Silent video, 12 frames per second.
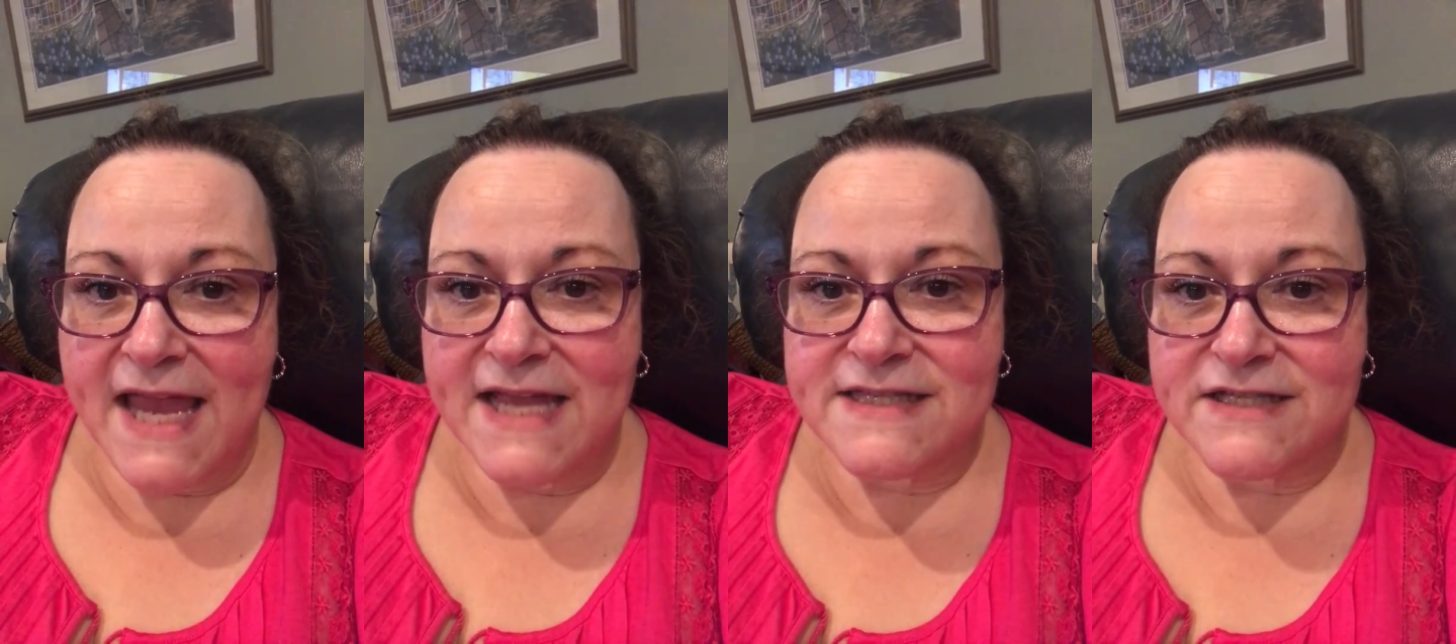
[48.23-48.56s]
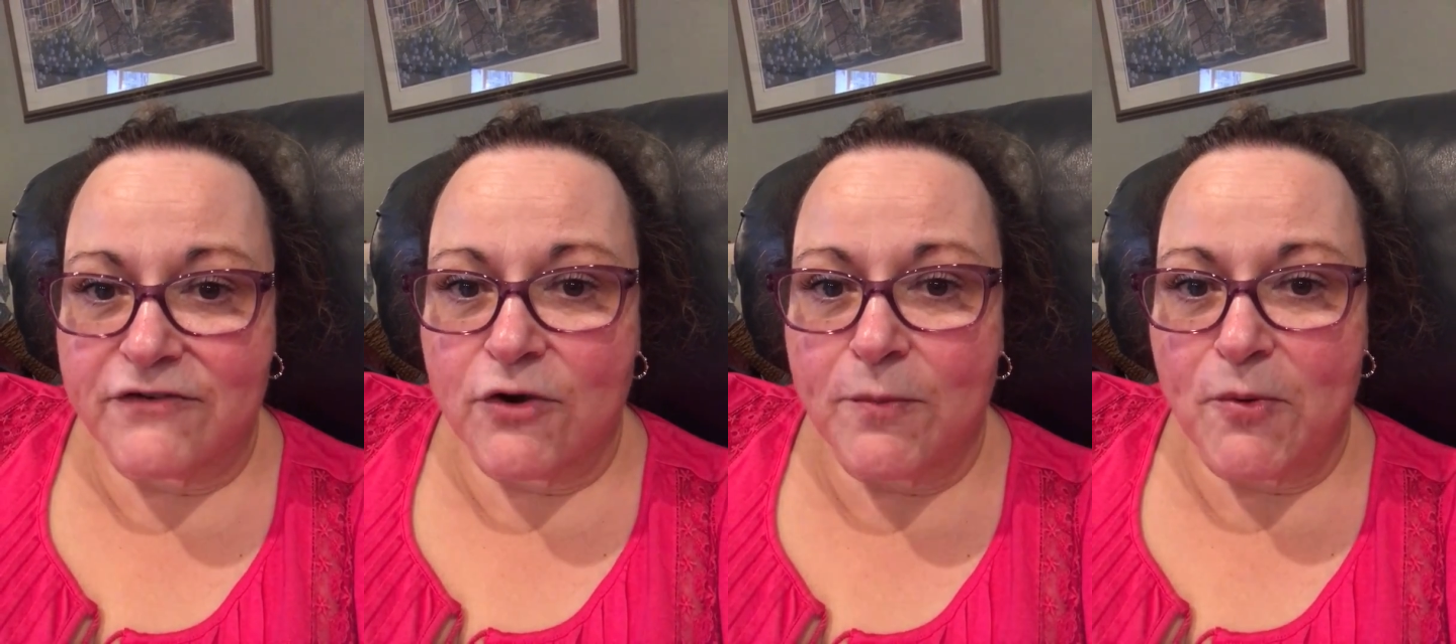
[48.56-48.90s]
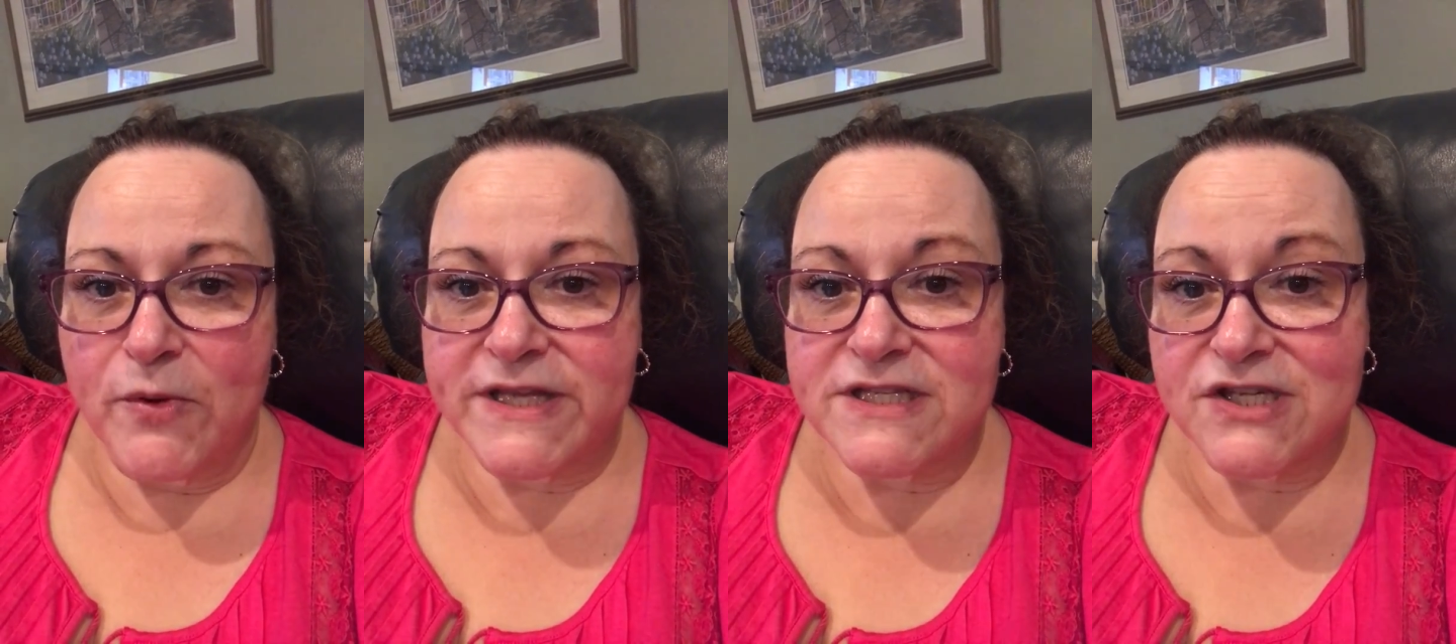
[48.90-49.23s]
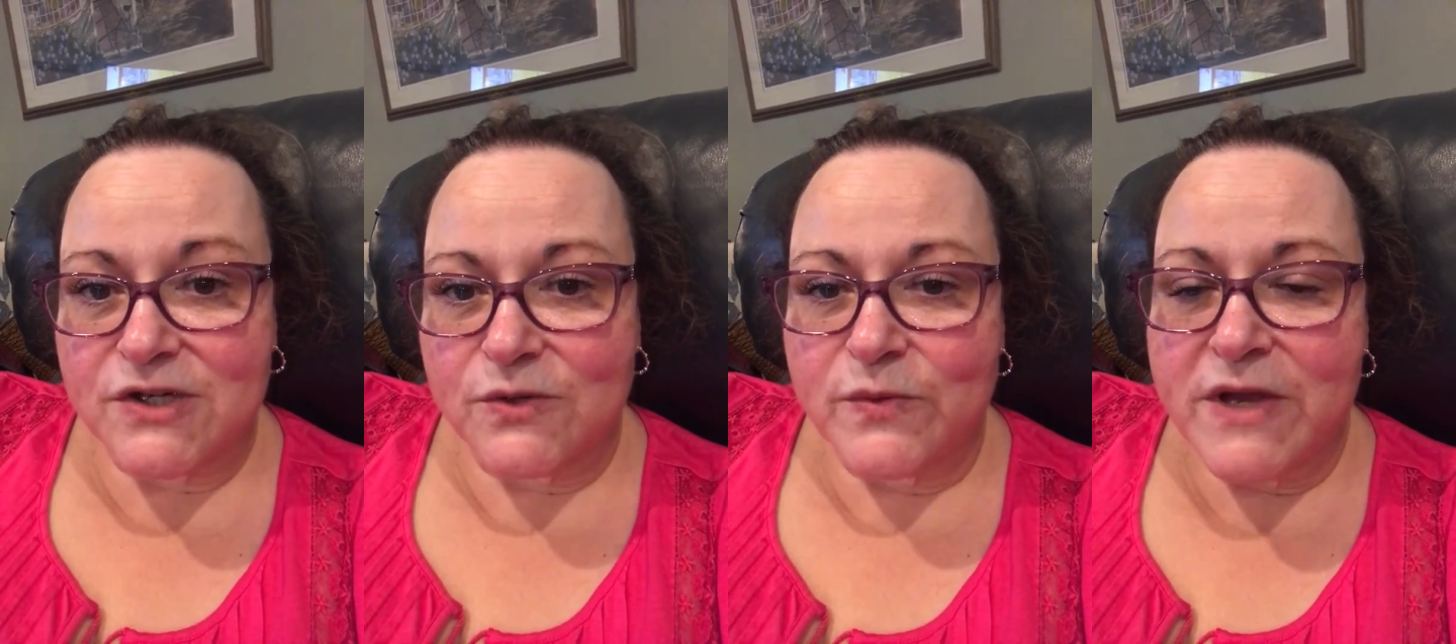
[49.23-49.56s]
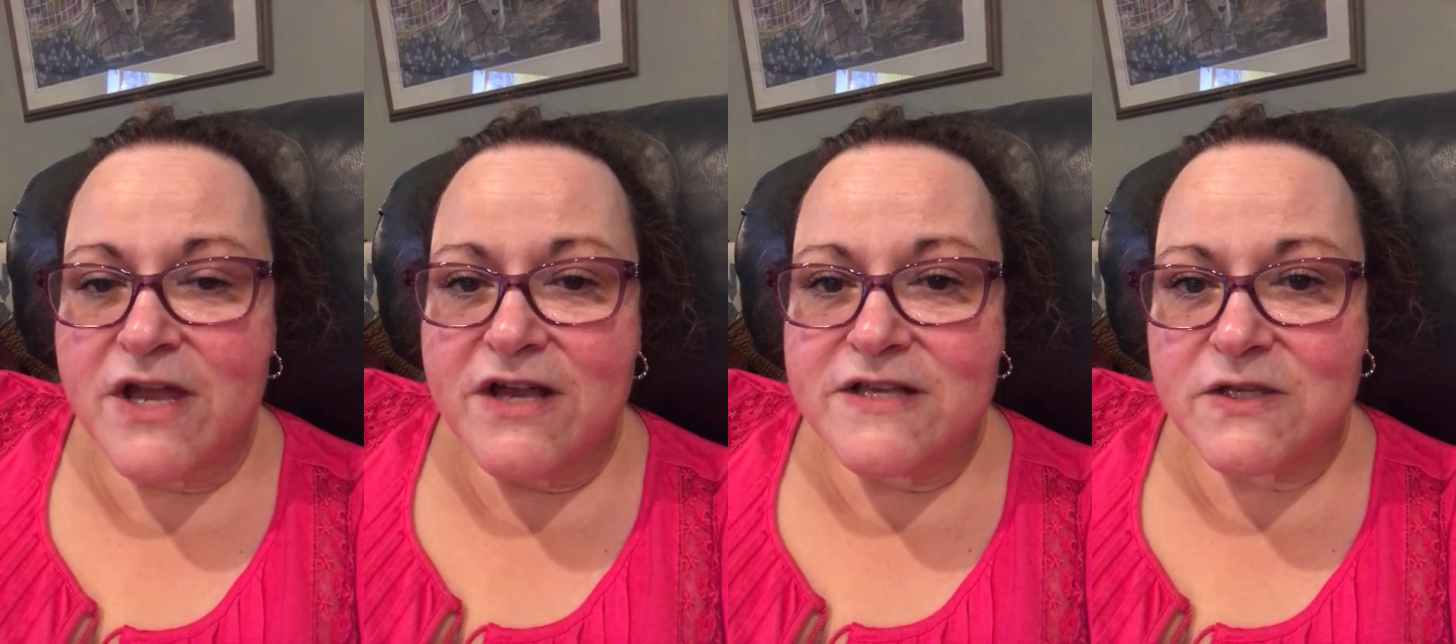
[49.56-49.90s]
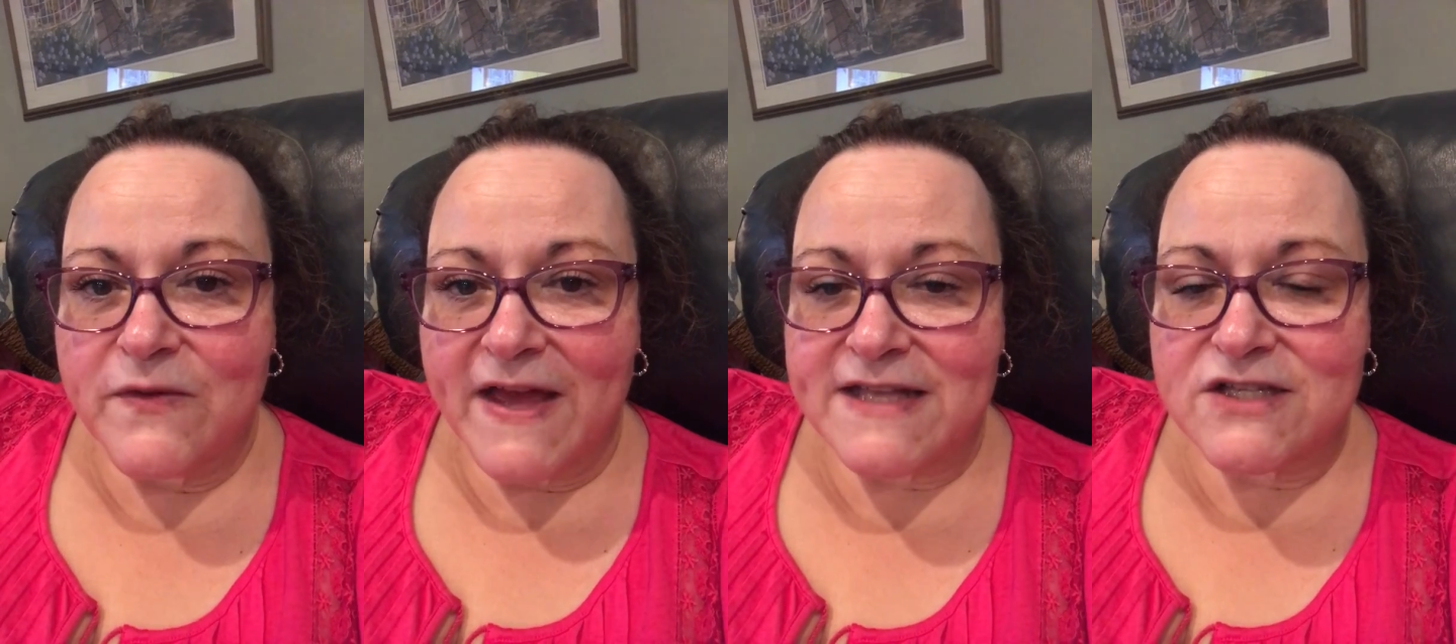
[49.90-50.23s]
80.2.
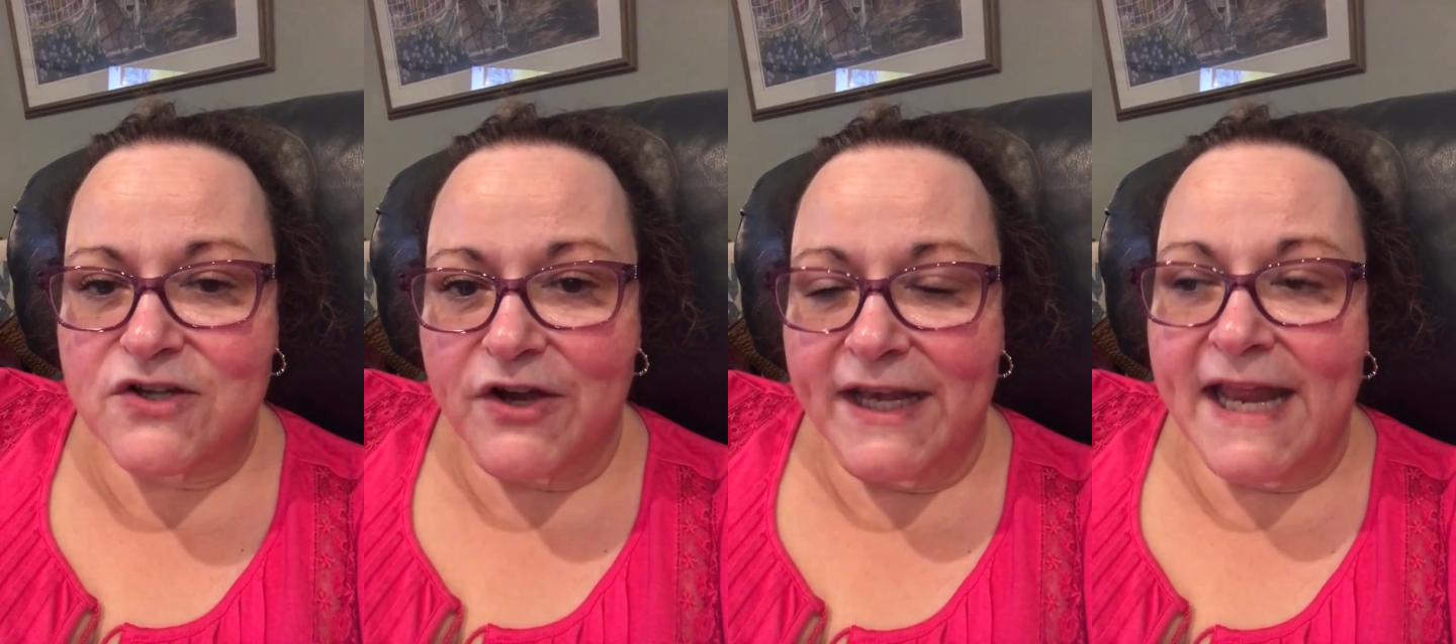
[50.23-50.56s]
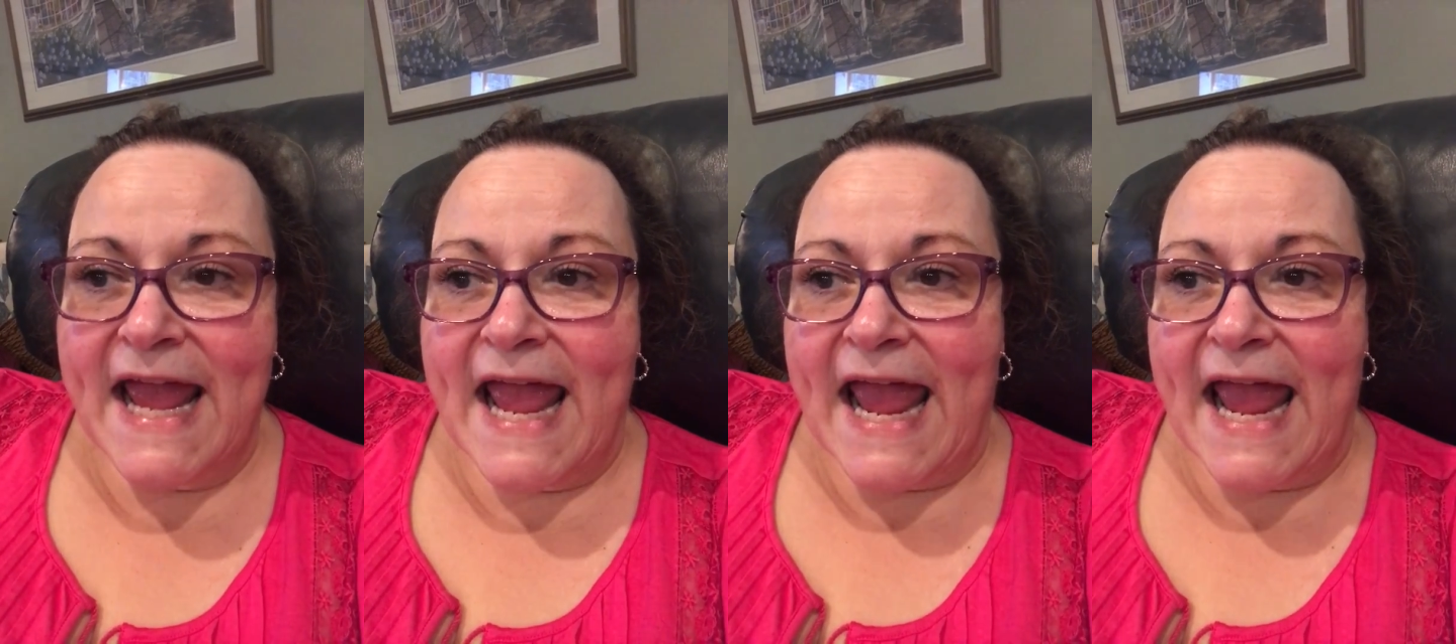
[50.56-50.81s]
So that's good.